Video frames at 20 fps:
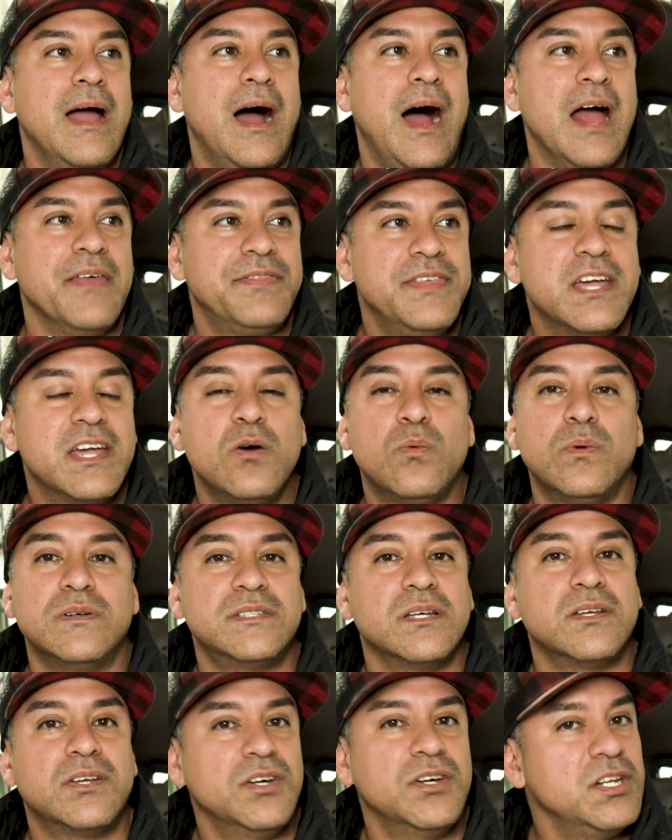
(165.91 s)
I think it was
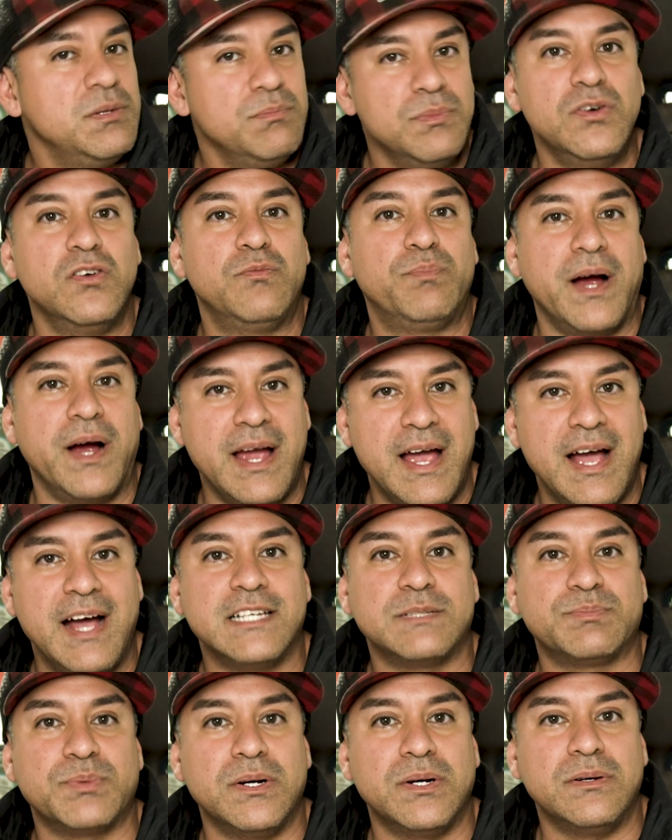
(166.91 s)
a good move by
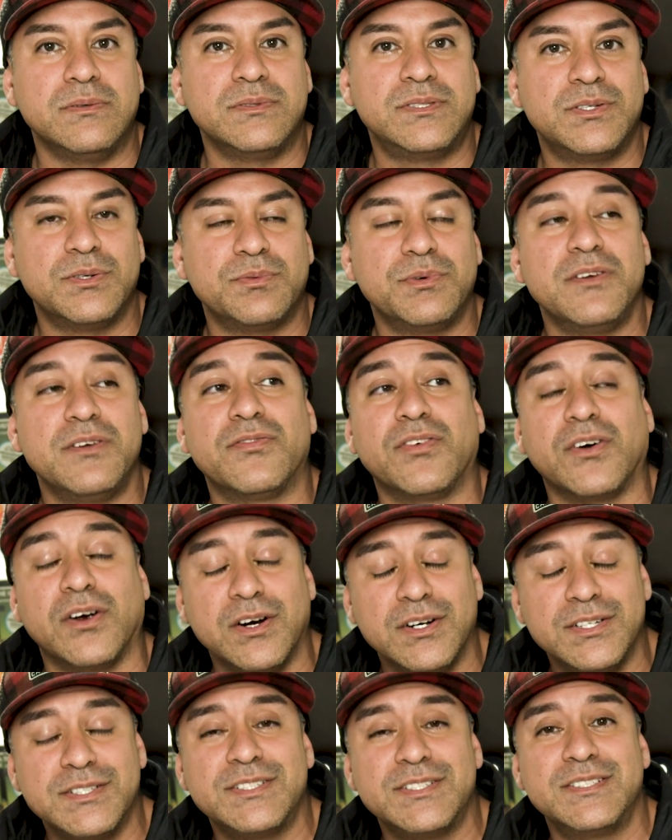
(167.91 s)
Hasbro to
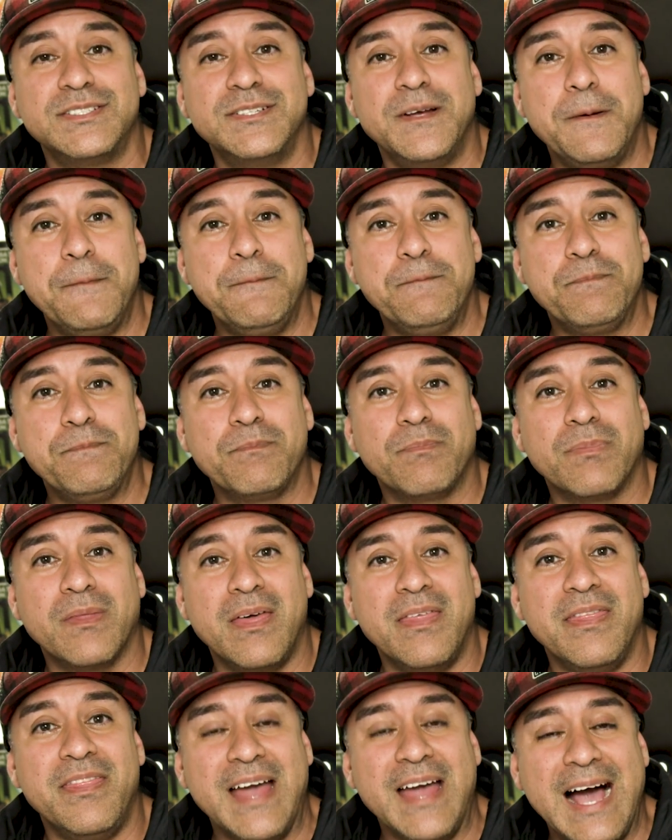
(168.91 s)
reverse
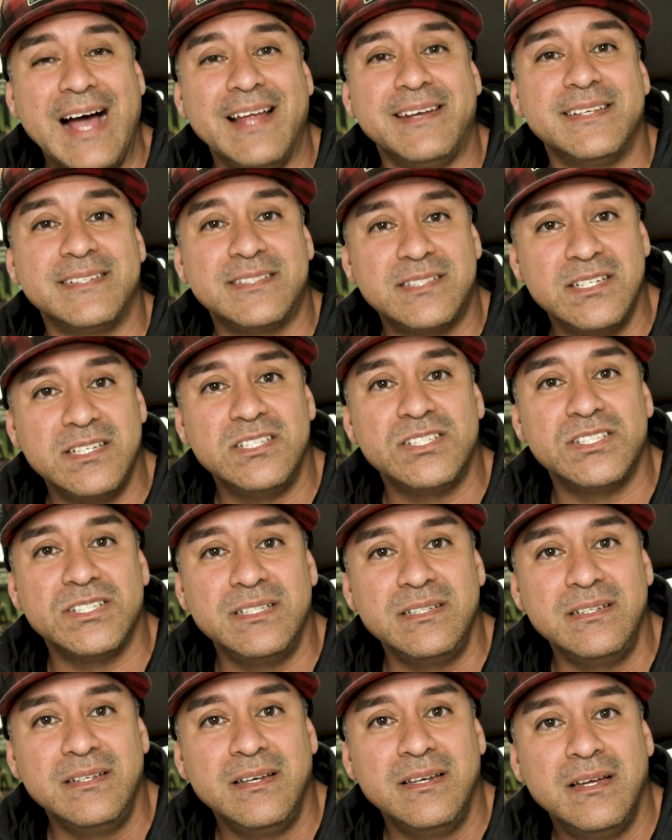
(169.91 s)
that
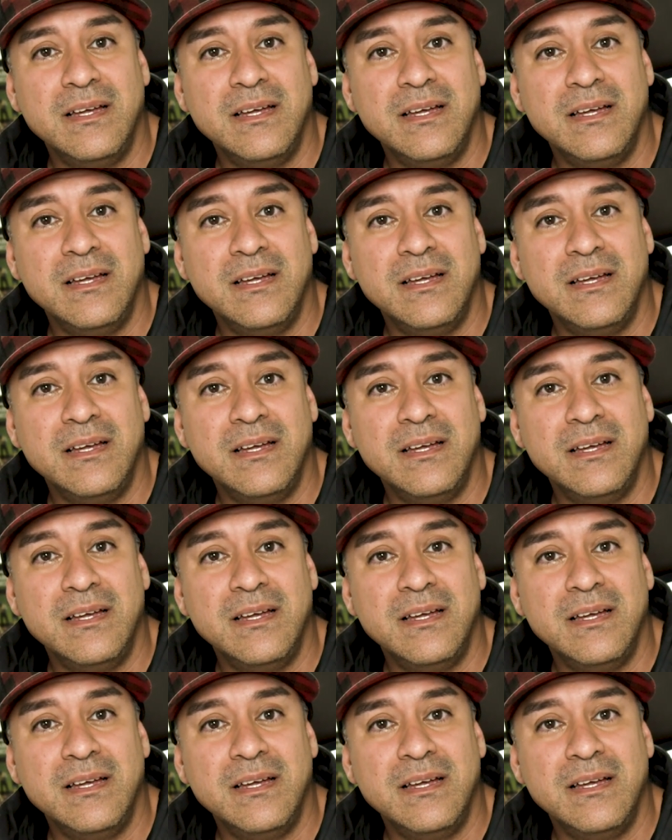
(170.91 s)
decision.